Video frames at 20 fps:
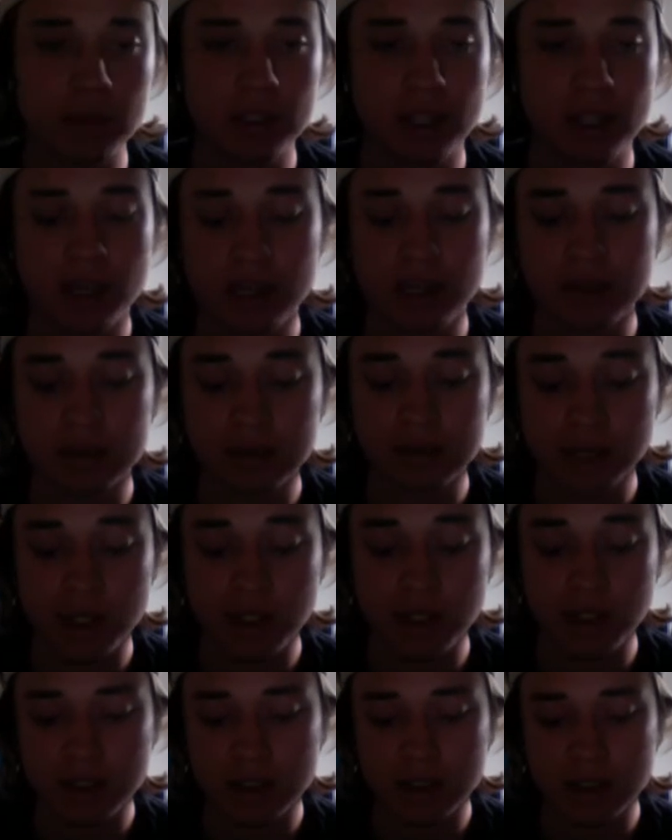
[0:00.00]
but not
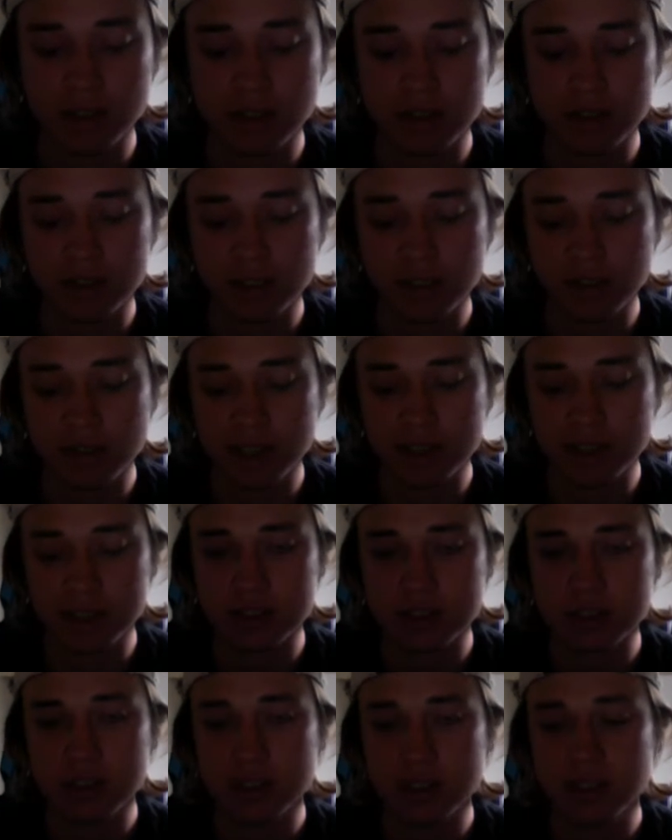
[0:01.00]
good Cleveland defense.
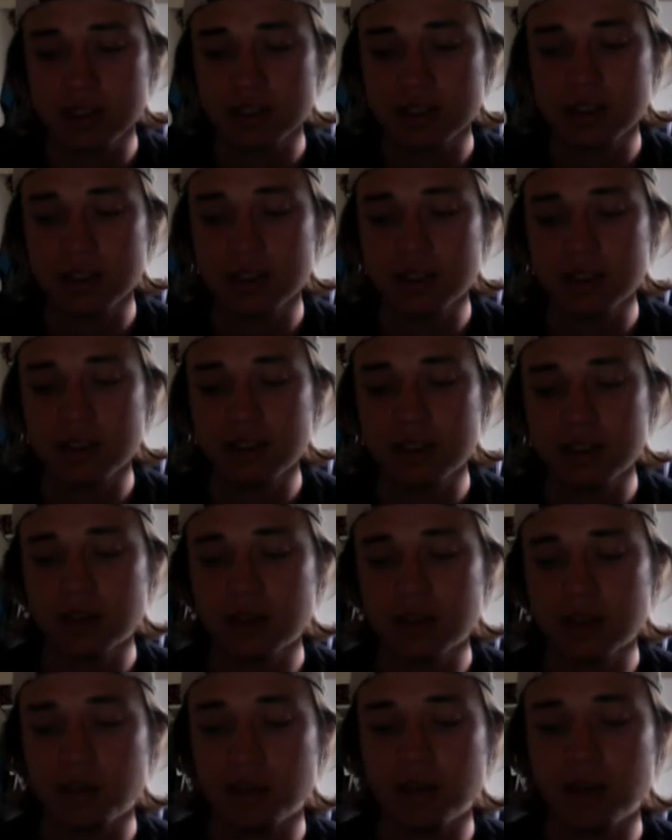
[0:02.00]

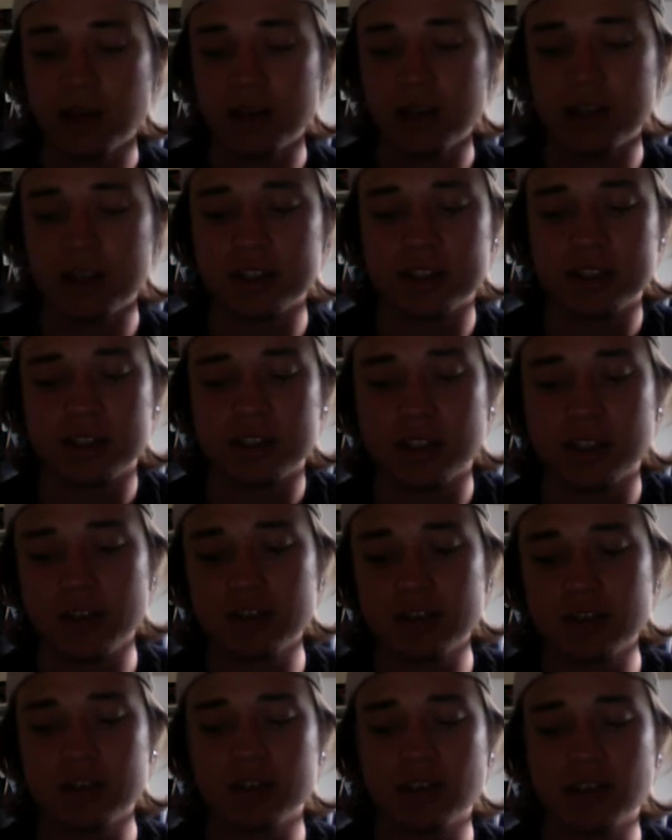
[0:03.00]
But it's just like I
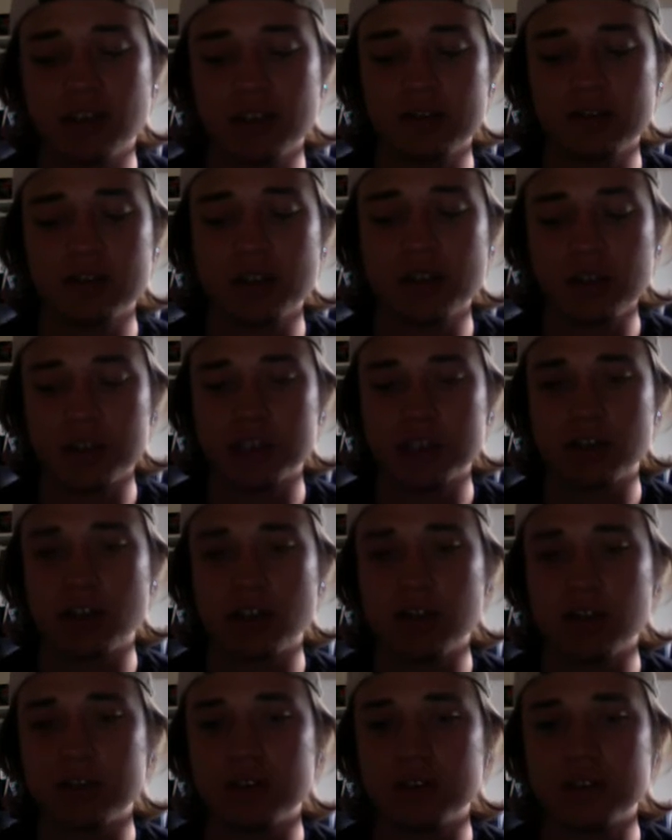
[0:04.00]
don't really have that much
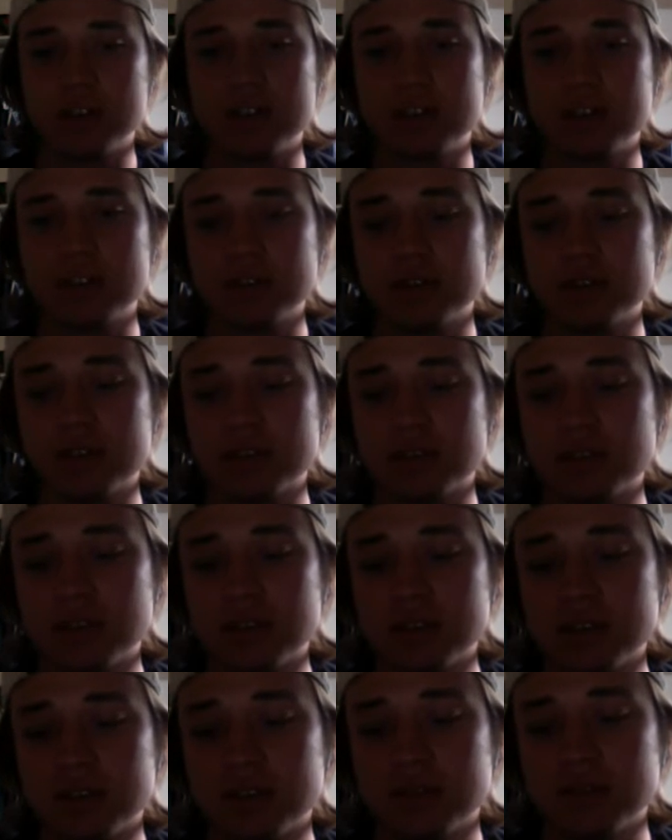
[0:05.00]
confidence if it's gonna
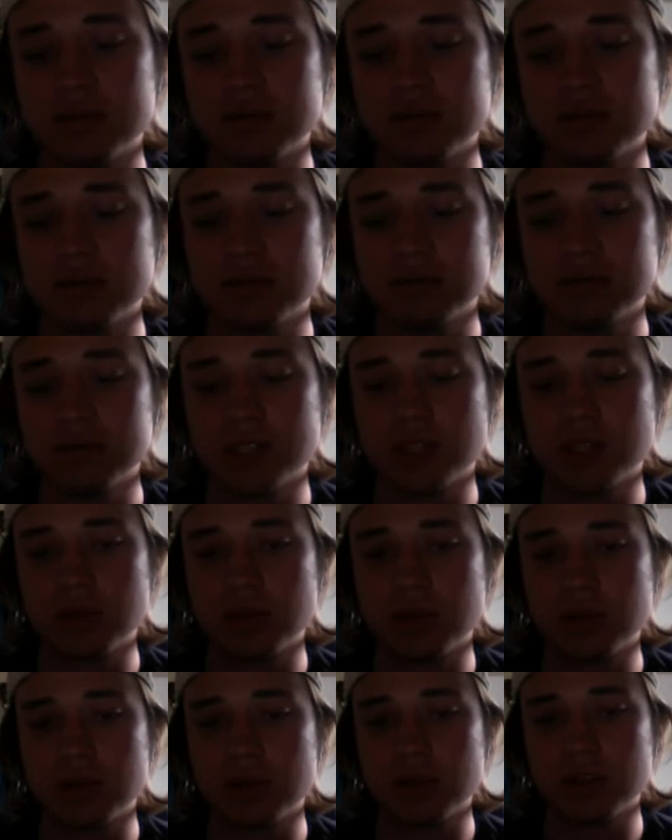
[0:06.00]
be
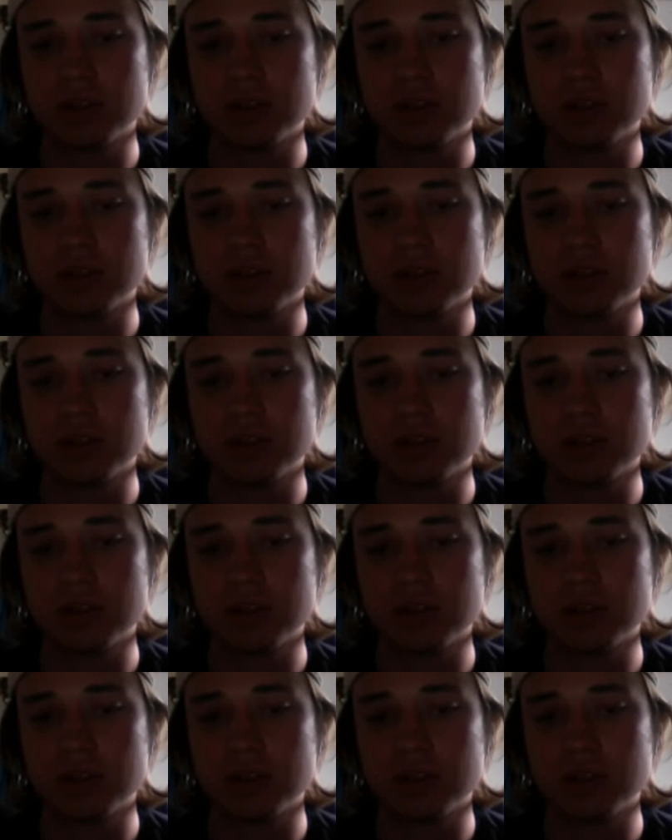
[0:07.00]
terrible